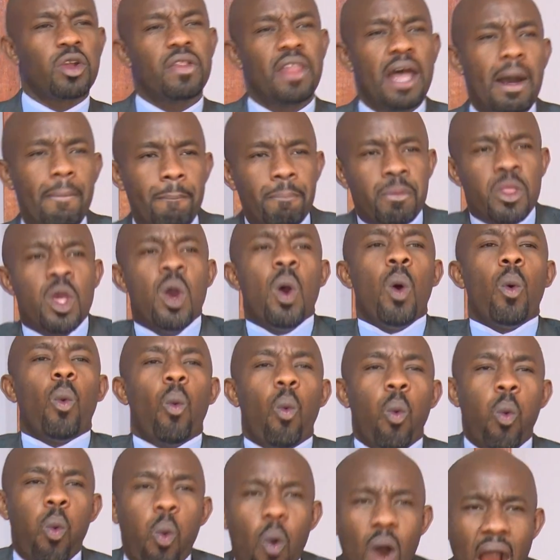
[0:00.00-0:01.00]
to them,
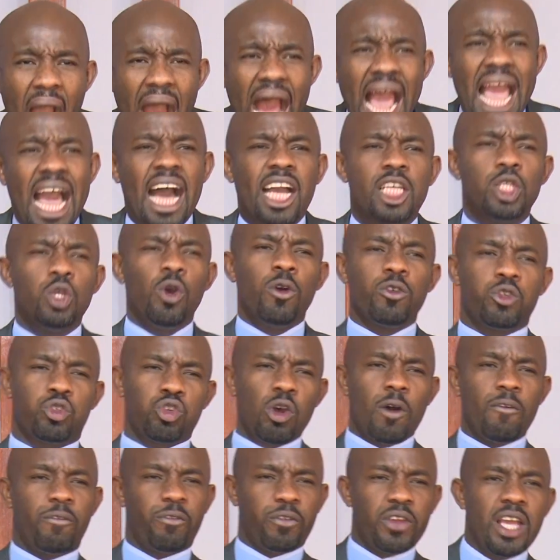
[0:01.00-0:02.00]
why are you
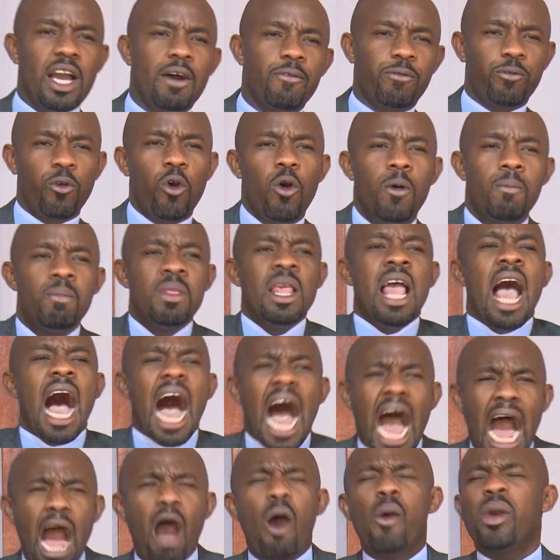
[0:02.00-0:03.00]
so fearful?
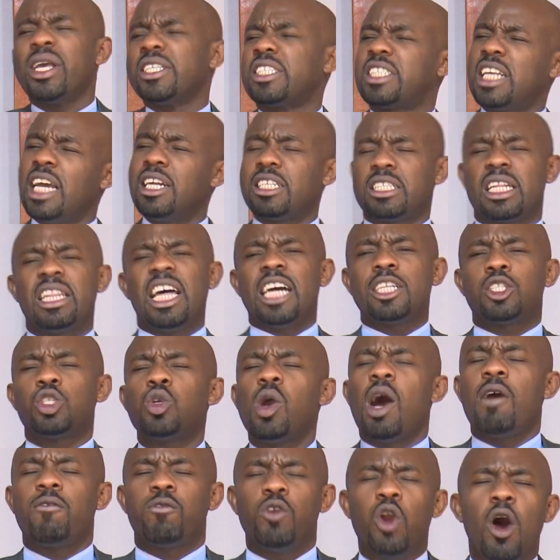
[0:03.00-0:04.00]
How is it that
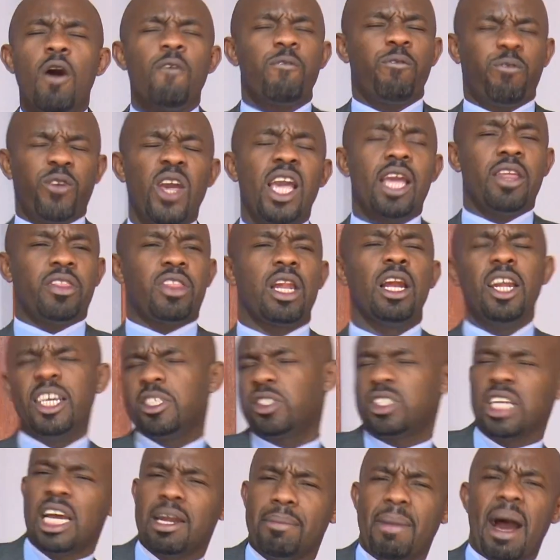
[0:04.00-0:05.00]
you have no faith?
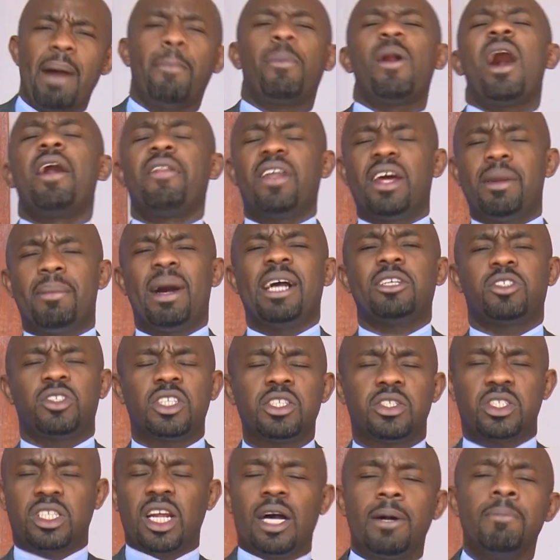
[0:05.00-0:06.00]
Listen, my brother and my
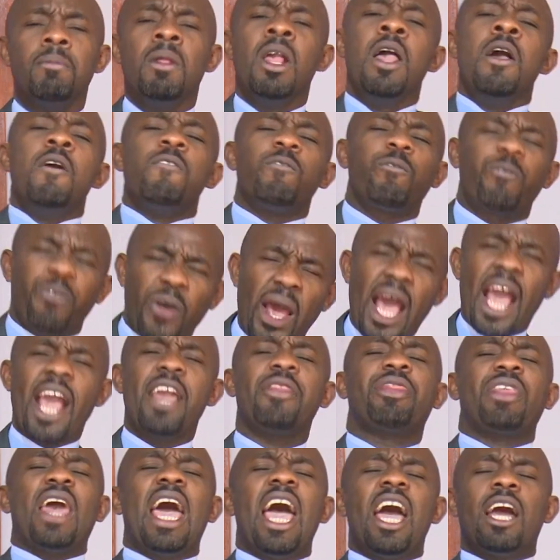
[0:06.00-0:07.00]
sister,
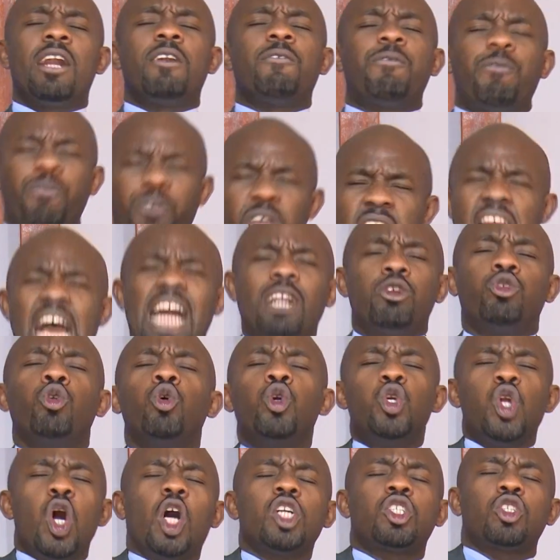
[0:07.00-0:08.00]
faith and fear do
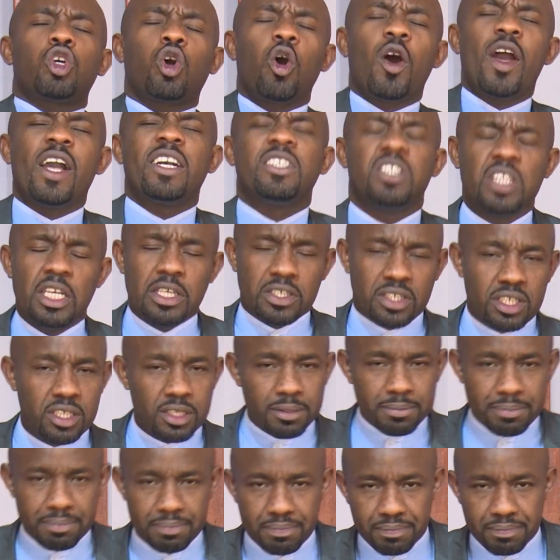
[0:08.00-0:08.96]
not coexist.